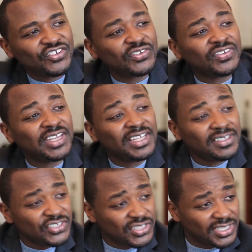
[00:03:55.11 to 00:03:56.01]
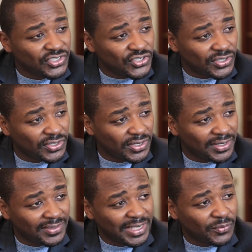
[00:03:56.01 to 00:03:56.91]
she was an English teacher
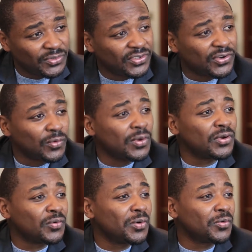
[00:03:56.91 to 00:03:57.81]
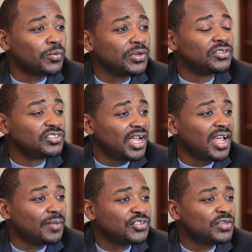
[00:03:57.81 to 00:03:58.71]
that was her quote unquote real
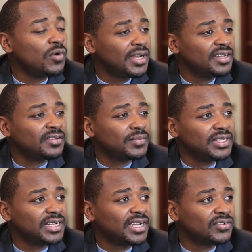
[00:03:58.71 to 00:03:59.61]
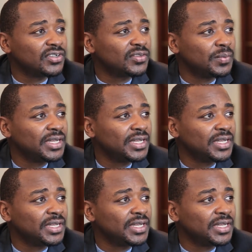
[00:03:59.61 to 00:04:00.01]
job. She wanted to be an actress,